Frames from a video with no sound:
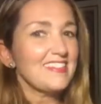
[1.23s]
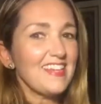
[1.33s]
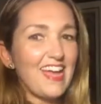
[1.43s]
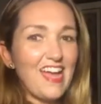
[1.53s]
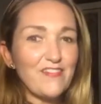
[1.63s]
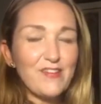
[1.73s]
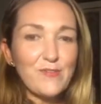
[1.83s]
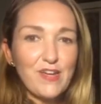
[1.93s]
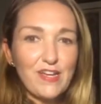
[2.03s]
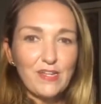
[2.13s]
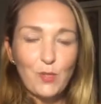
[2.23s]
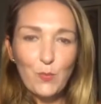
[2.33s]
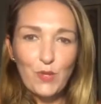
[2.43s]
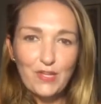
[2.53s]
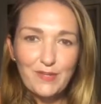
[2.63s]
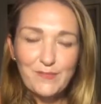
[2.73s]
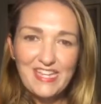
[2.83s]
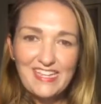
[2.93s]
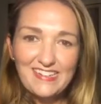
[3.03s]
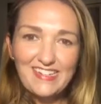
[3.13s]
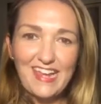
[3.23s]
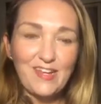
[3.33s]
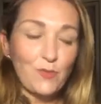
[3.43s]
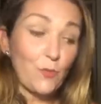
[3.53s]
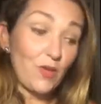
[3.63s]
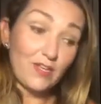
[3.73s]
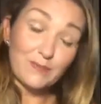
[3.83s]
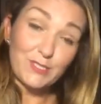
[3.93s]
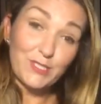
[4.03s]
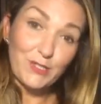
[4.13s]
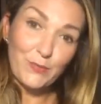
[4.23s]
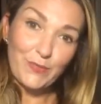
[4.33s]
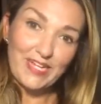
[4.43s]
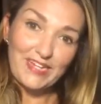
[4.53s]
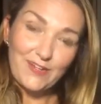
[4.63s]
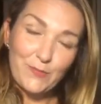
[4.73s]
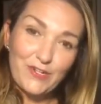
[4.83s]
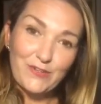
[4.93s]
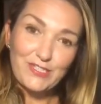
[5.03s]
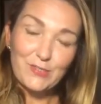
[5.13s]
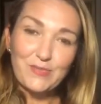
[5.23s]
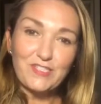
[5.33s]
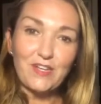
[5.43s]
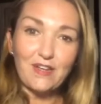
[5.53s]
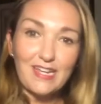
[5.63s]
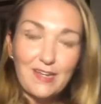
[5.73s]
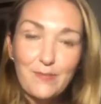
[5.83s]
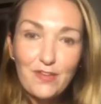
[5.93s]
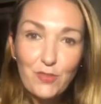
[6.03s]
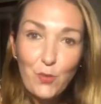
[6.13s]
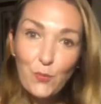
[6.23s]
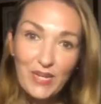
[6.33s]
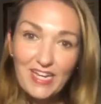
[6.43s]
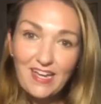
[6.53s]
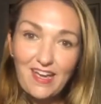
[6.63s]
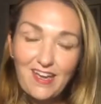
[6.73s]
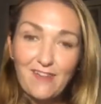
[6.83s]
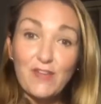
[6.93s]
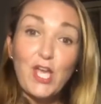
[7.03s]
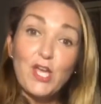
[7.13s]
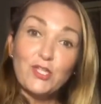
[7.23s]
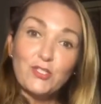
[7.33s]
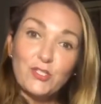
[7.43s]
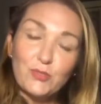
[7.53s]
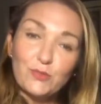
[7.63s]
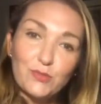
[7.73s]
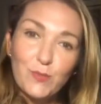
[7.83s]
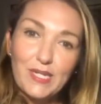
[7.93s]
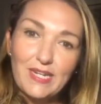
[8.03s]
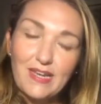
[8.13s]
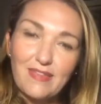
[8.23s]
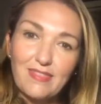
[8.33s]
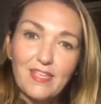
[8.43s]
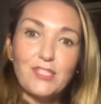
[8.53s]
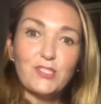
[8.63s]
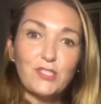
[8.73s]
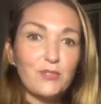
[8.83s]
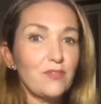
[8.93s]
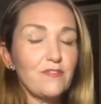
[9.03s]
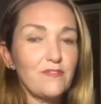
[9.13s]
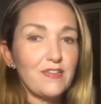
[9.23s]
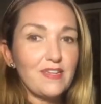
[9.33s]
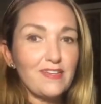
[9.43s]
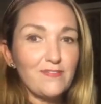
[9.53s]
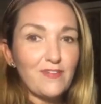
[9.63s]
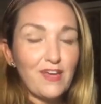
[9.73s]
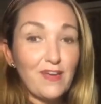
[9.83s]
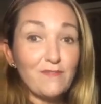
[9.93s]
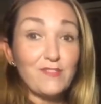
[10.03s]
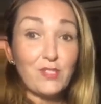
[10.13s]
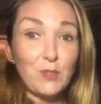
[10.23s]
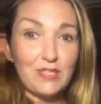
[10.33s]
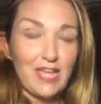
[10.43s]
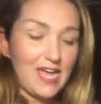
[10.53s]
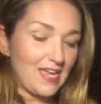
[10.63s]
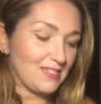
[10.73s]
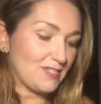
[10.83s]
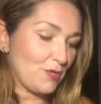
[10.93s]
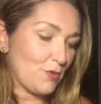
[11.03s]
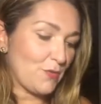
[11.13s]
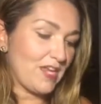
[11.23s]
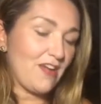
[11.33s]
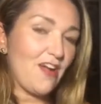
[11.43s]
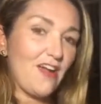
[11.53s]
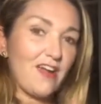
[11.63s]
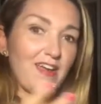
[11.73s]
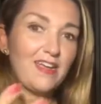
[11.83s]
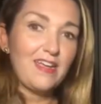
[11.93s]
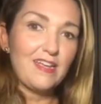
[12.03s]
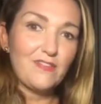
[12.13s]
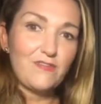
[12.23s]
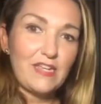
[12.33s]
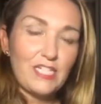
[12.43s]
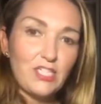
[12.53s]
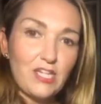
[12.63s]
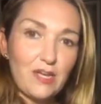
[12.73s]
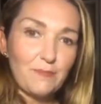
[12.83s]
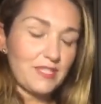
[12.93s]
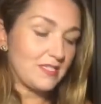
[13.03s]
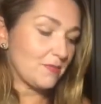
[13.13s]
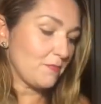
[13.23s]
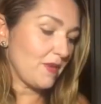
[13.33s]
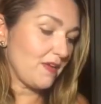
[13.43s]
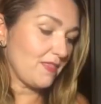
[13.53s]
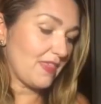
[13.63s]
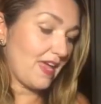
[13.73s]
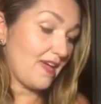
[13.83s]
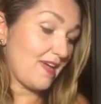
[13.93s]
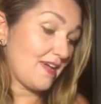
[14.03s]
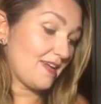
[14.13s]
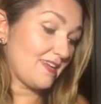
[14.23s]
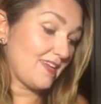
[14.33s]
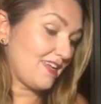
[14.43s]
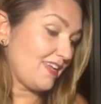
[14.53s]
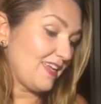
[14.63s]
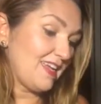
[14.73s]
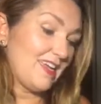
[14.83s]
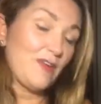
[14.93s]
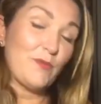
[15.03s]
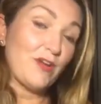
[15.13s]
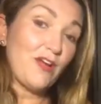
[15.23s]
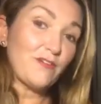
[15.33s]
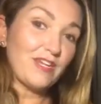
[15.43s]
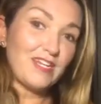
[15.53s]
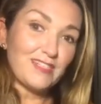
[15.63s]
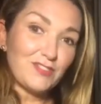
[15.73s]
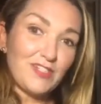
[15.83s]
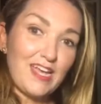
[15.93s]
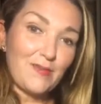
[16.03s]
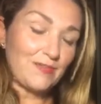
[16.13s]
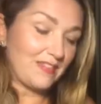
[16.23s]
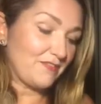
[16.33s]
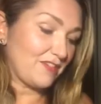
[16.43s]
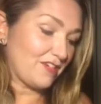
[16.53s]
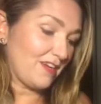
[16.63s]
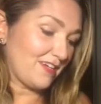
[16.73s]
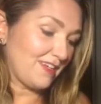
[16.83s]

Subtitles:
Hi everyone, welcome in and welcome to your week. We're going to be talking about the week of June 29th to the 5th of July. So we are finishing up this month and we're already in July, believe it or not.